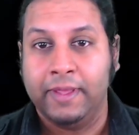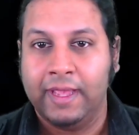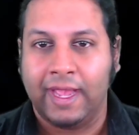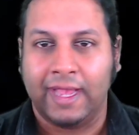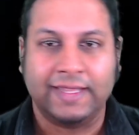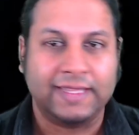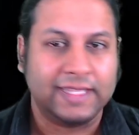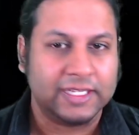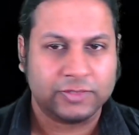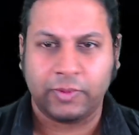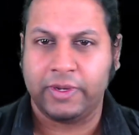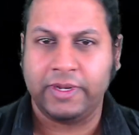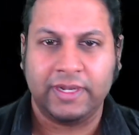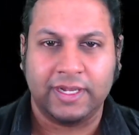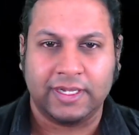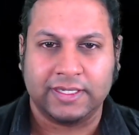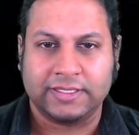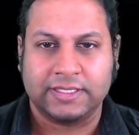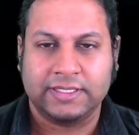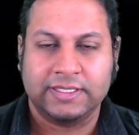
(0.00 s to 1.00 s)
And that's what he
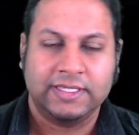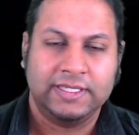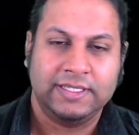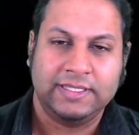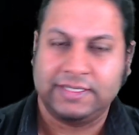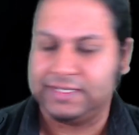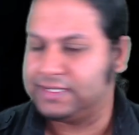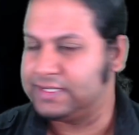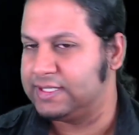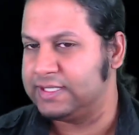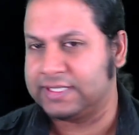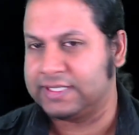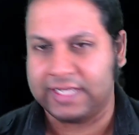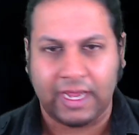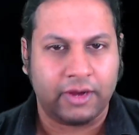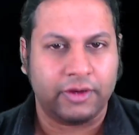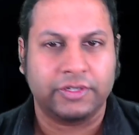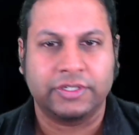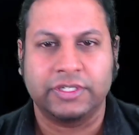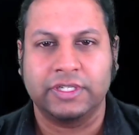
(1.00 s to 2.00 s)
does. He's this
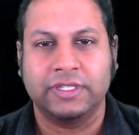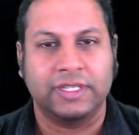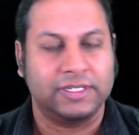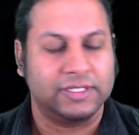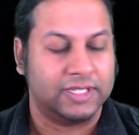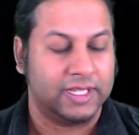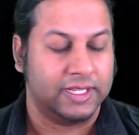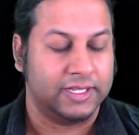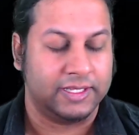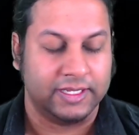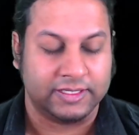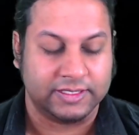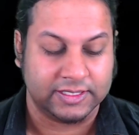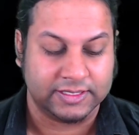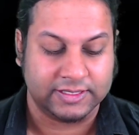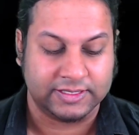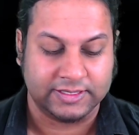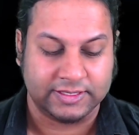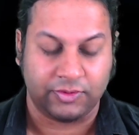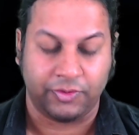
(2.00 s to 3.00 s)
character that
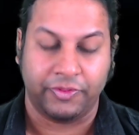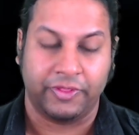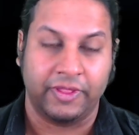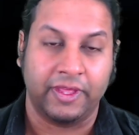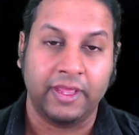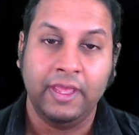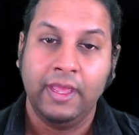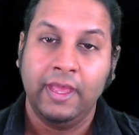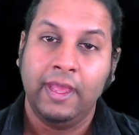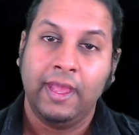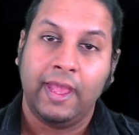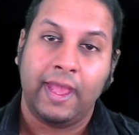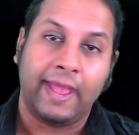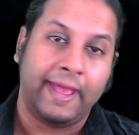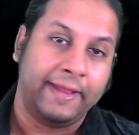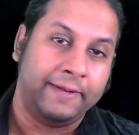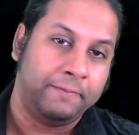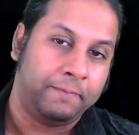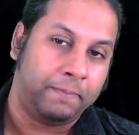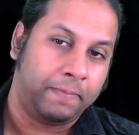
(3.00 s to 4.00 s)
does this whole thing.
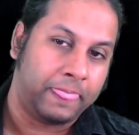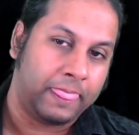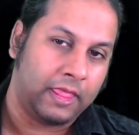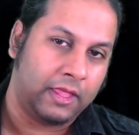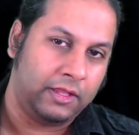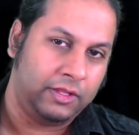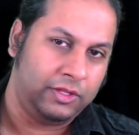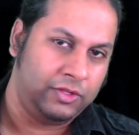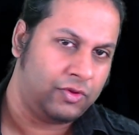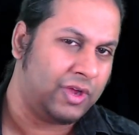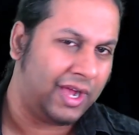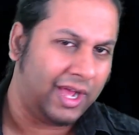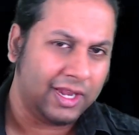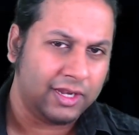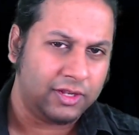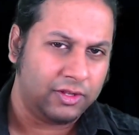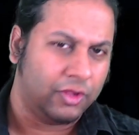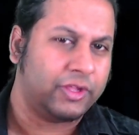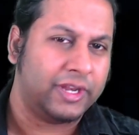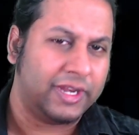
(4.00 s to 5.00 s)
And you can't
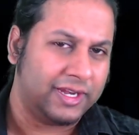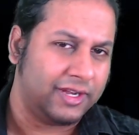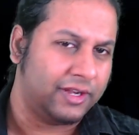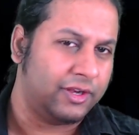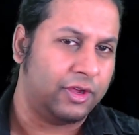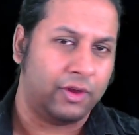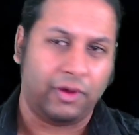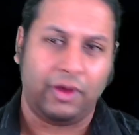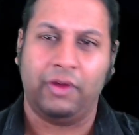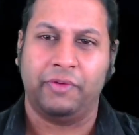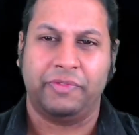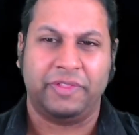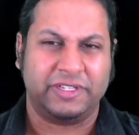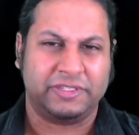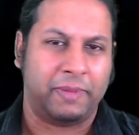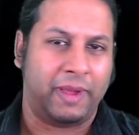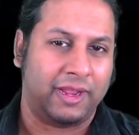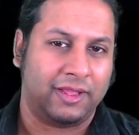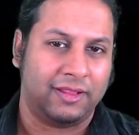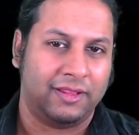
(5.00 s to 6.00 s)
look at it and go, oh, that's
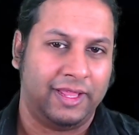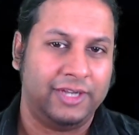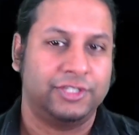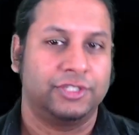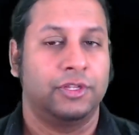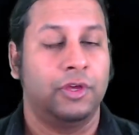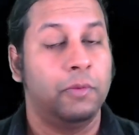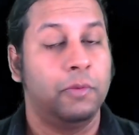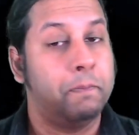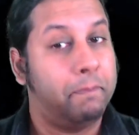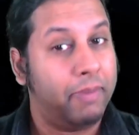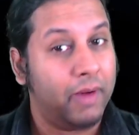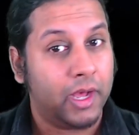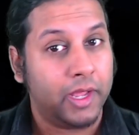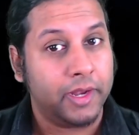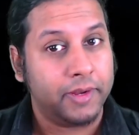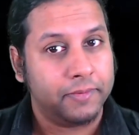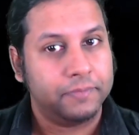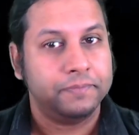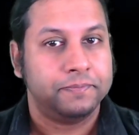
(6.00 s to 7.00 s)
Michelangelo.
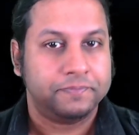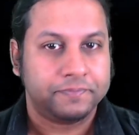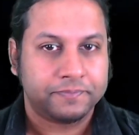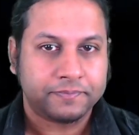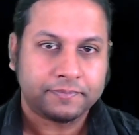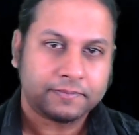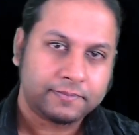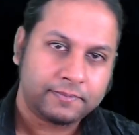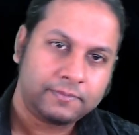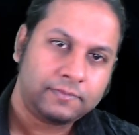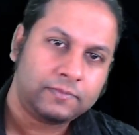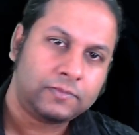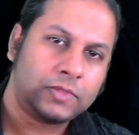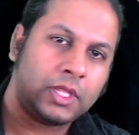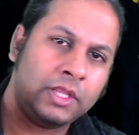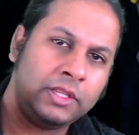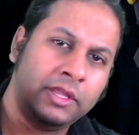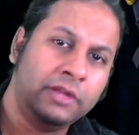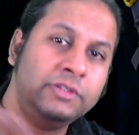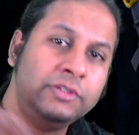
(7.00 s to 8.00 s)
But
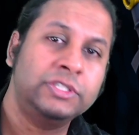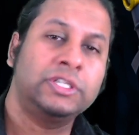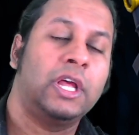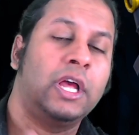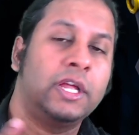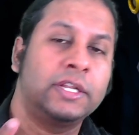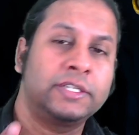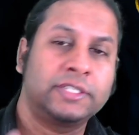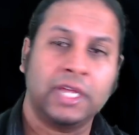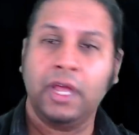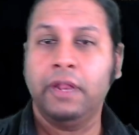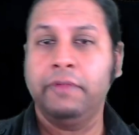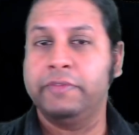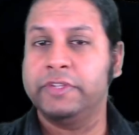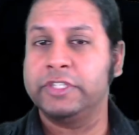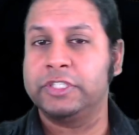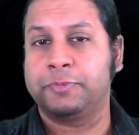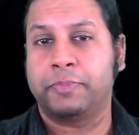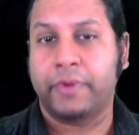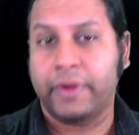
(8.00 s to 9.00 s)
there's a ton of
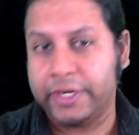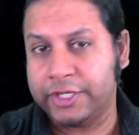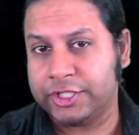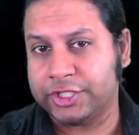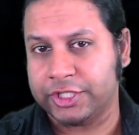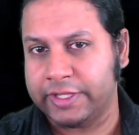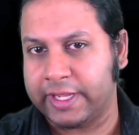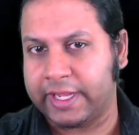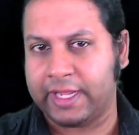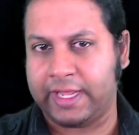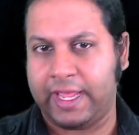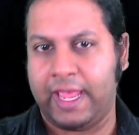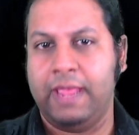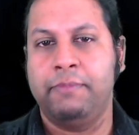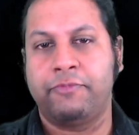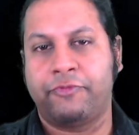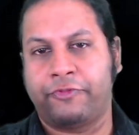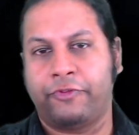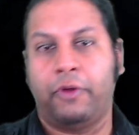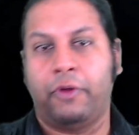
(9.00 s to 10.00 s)
inspiration that came
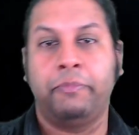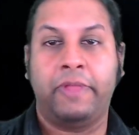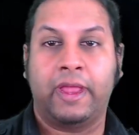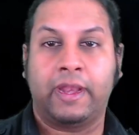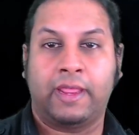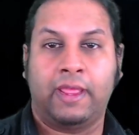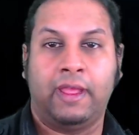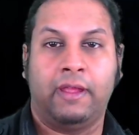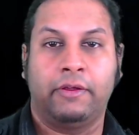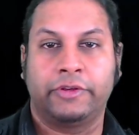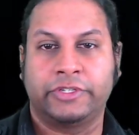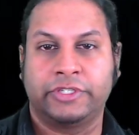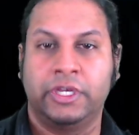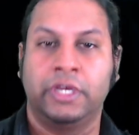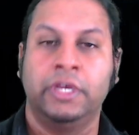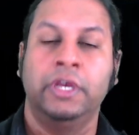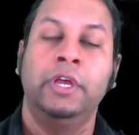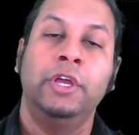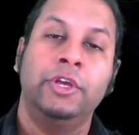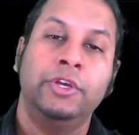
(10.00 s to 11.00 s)
from that character
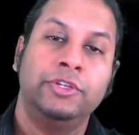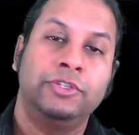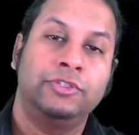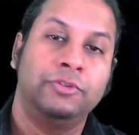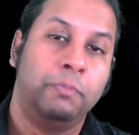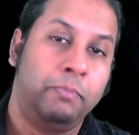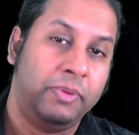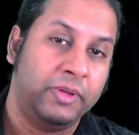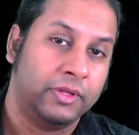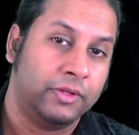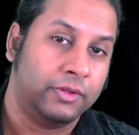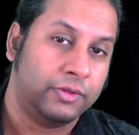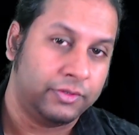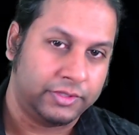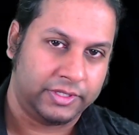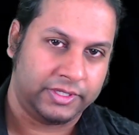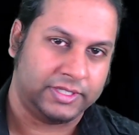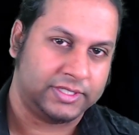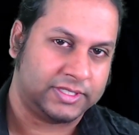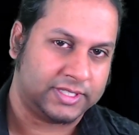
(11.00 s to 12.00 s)
to build
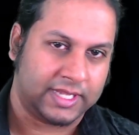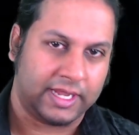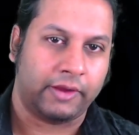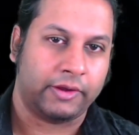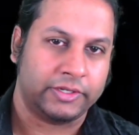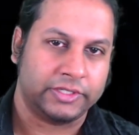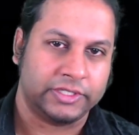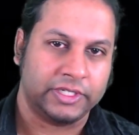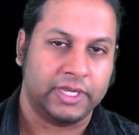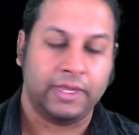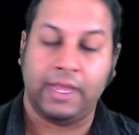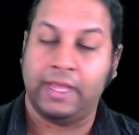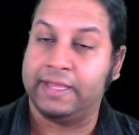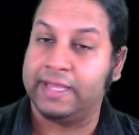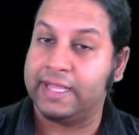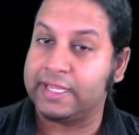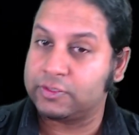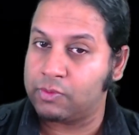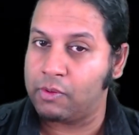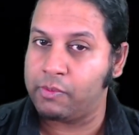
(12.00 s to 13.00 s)
this character. And
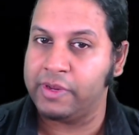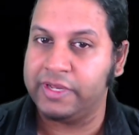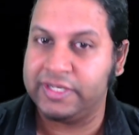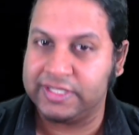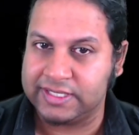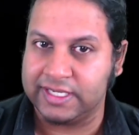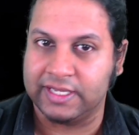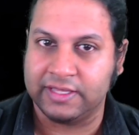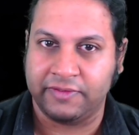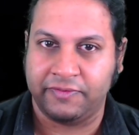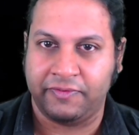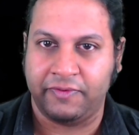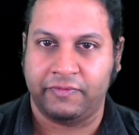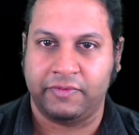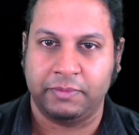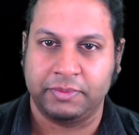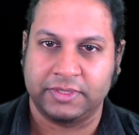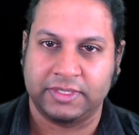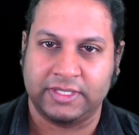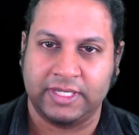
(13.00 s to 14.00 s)
that's where we sit at the
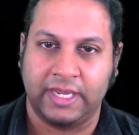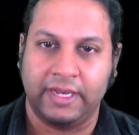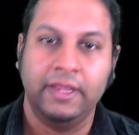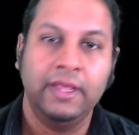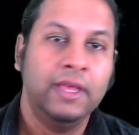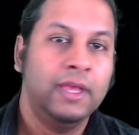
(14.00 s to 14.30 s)
50%.